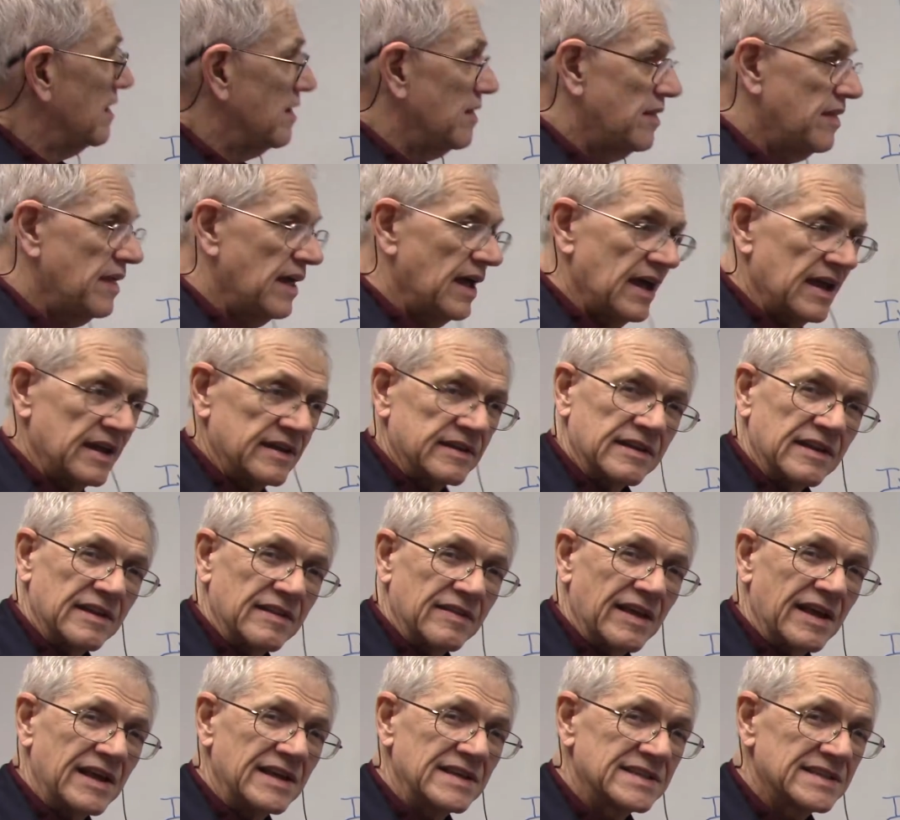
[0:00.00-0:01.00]

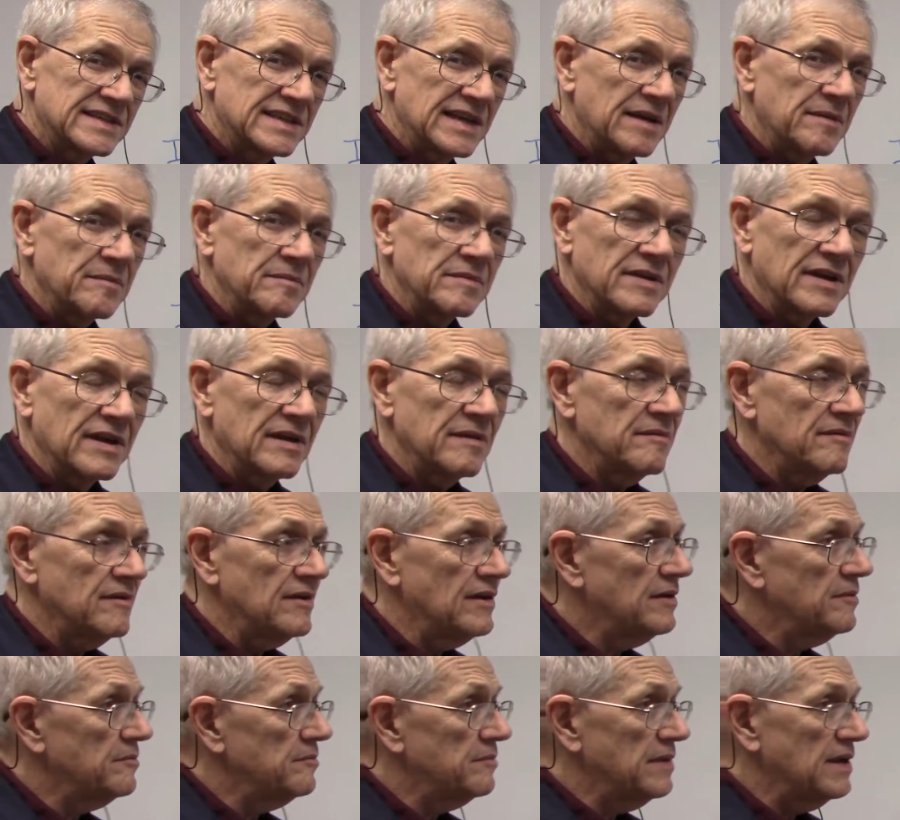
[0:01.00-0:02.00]
that they seem to
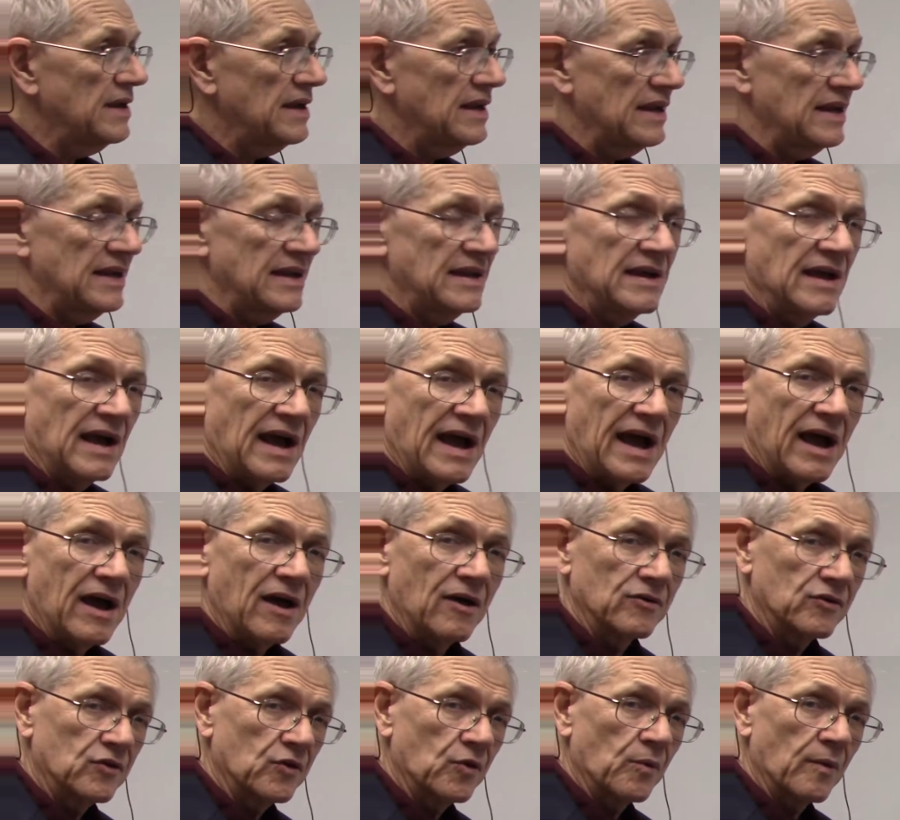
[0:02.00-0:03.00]
be
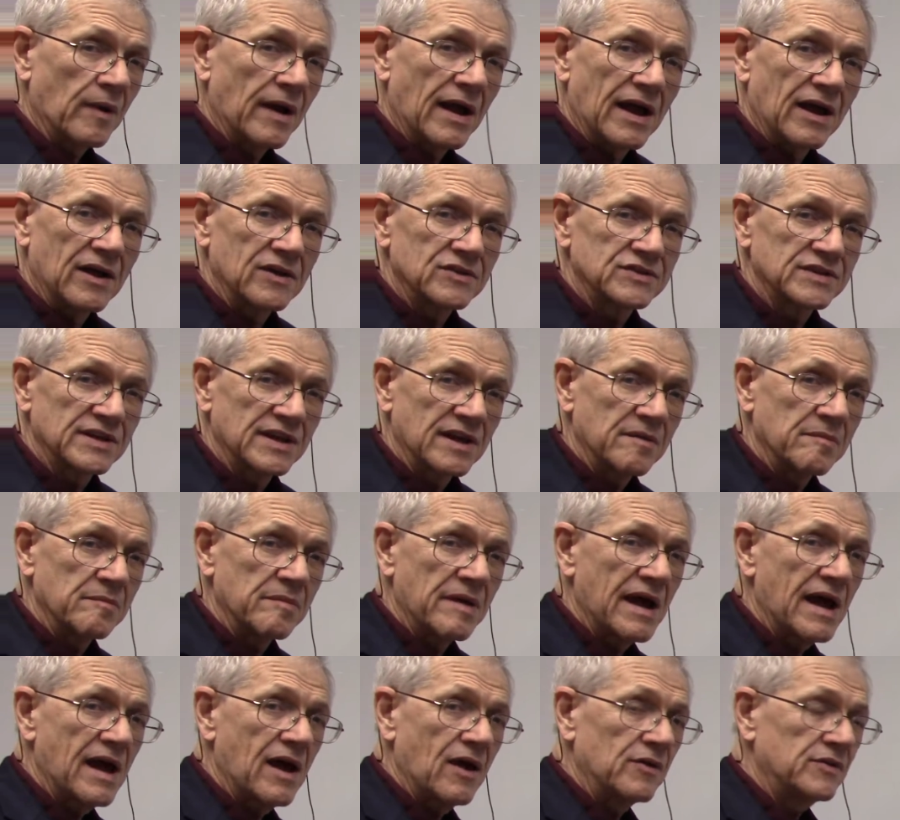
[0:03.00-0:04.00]
out carousing
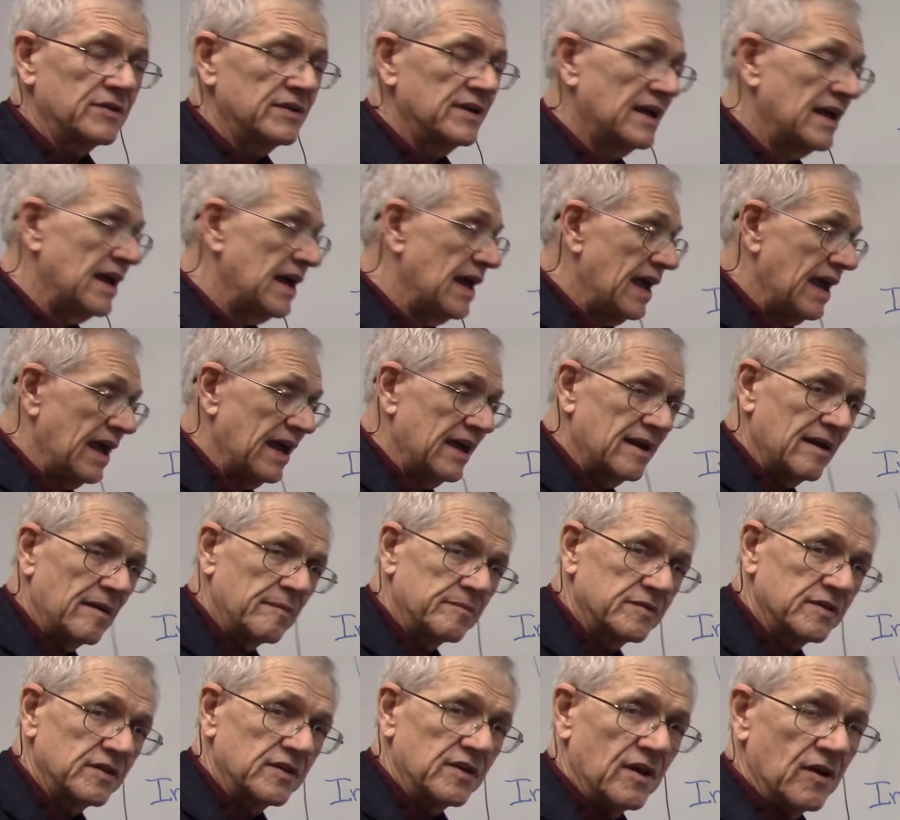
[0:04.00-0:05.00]
about and
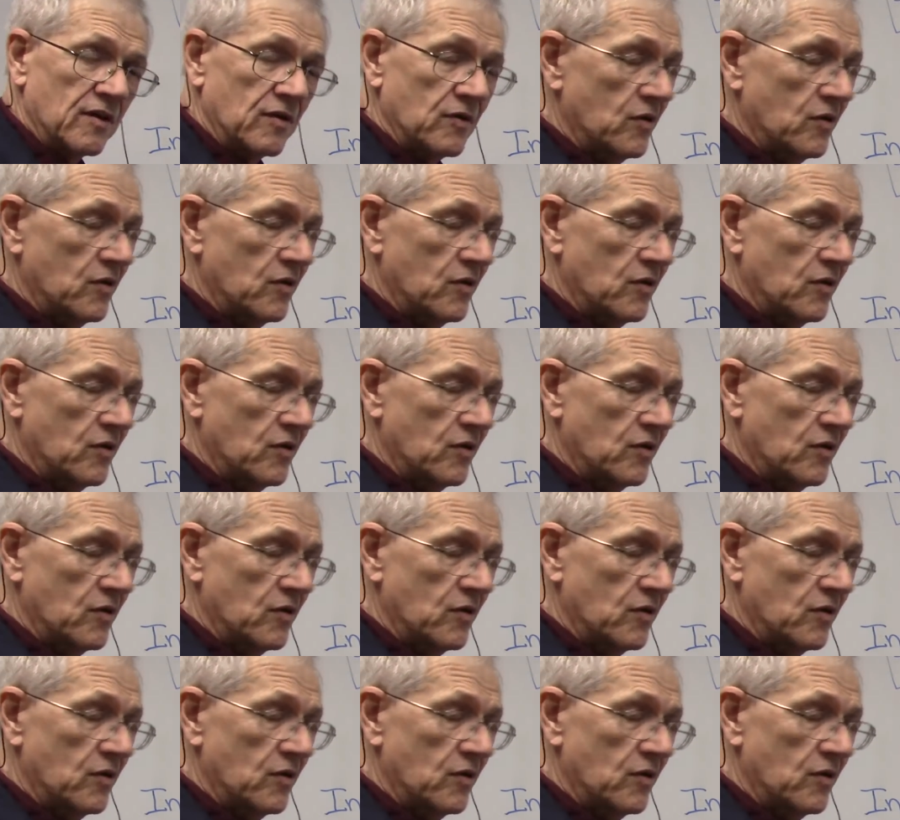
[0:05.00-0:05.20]
up to no